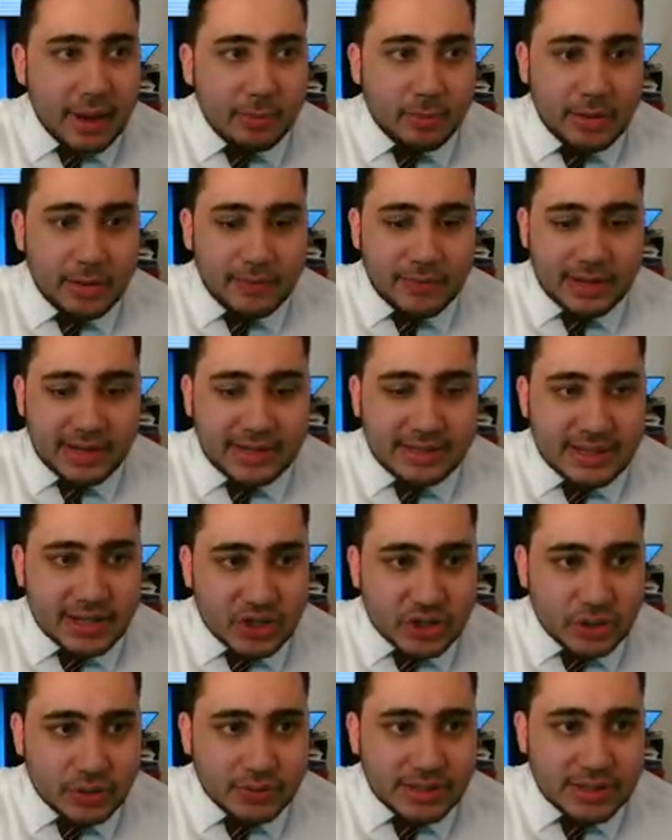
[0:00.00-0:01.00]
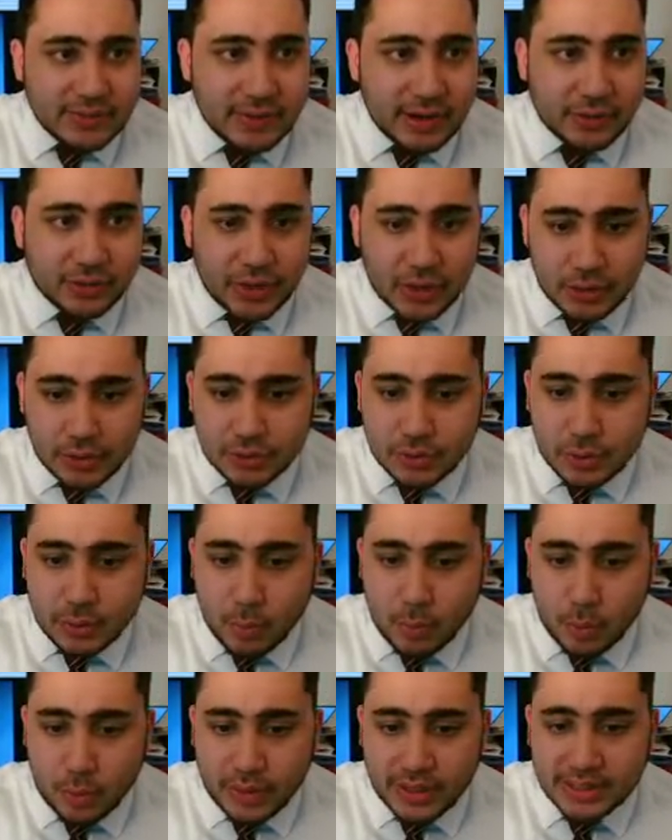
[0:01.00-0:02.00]
We have an additional severe
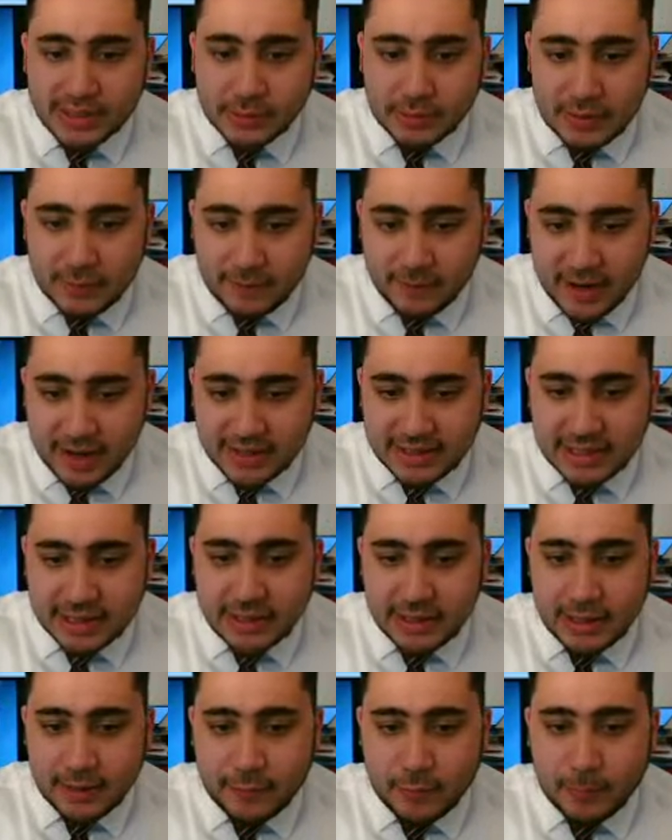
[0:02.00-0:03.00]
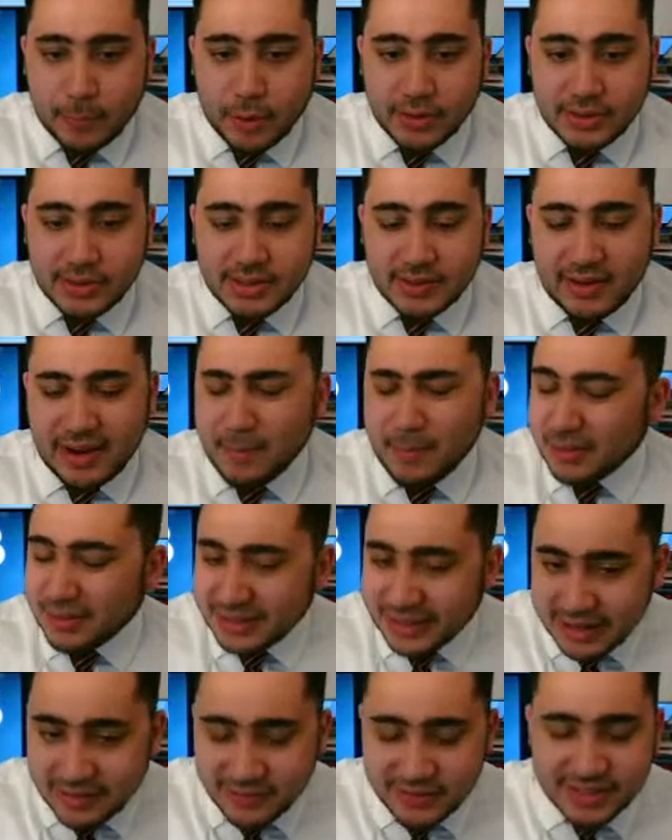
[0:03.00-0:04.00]
thunderstorm warning still in effect down here for parts of, I
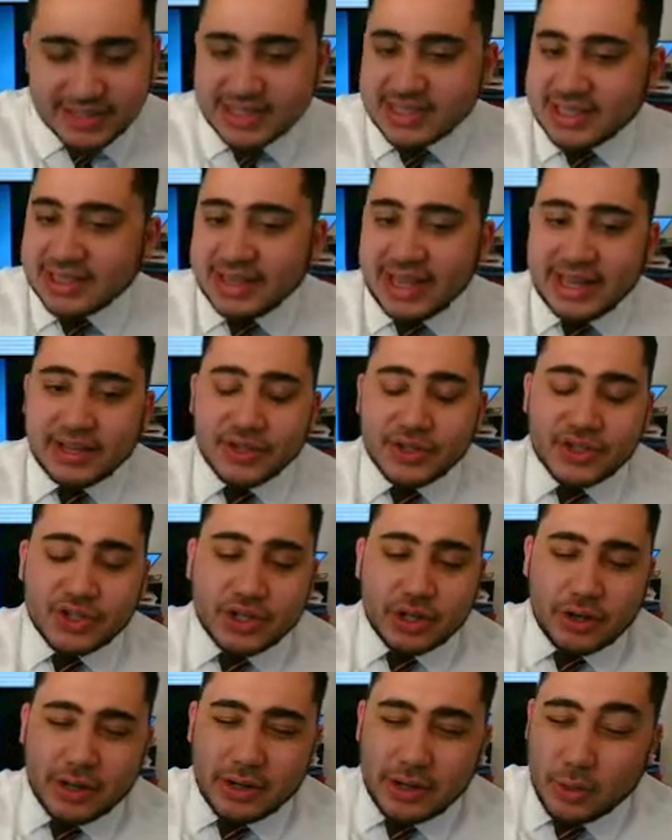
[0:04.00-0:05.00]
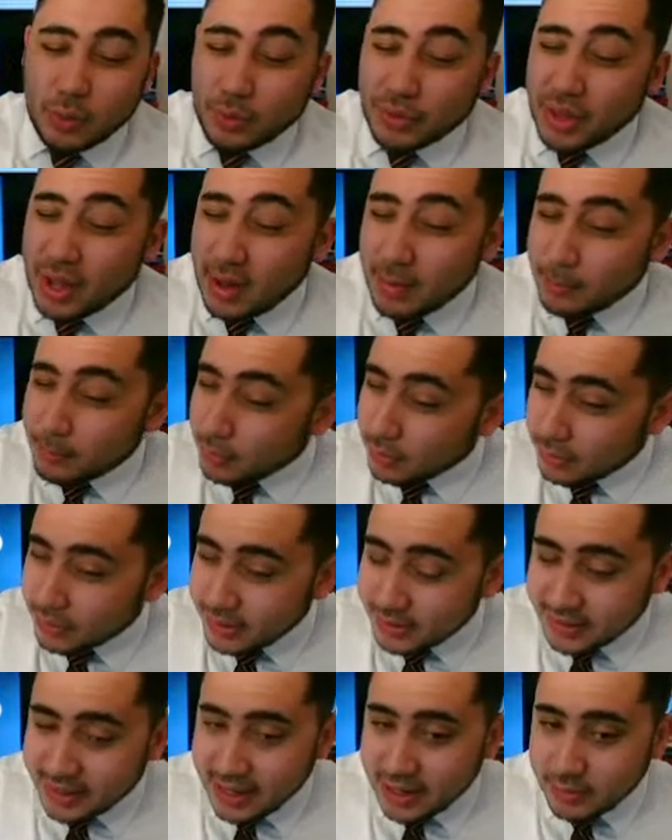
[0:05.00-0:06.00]
believe this is Lancaster and
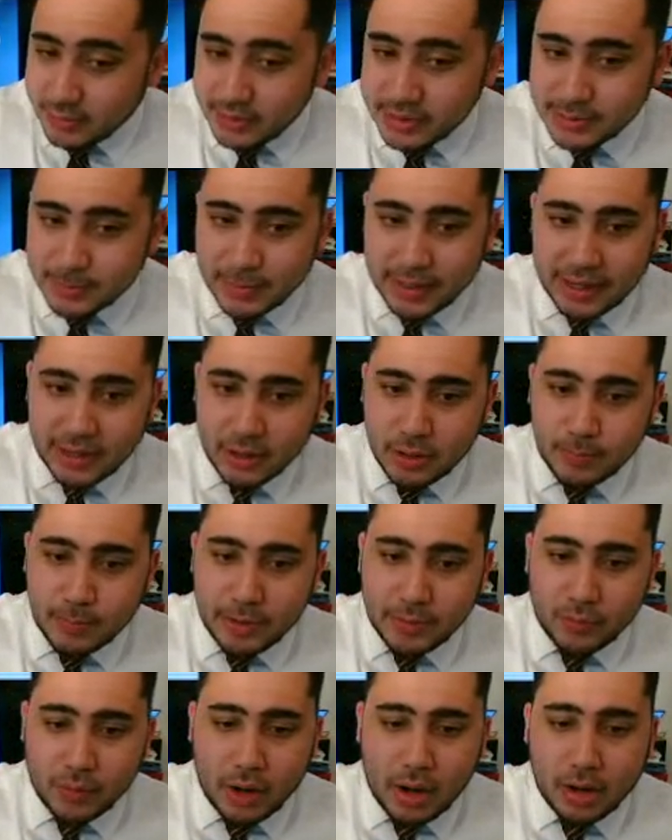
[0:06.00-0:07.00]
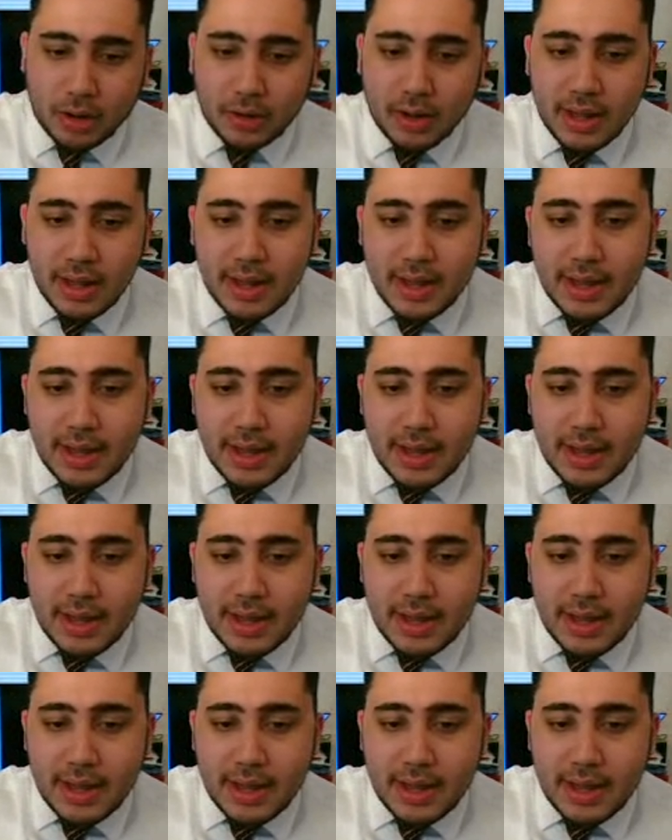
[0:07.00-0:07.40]
Northumberland counties, but I could be wrong,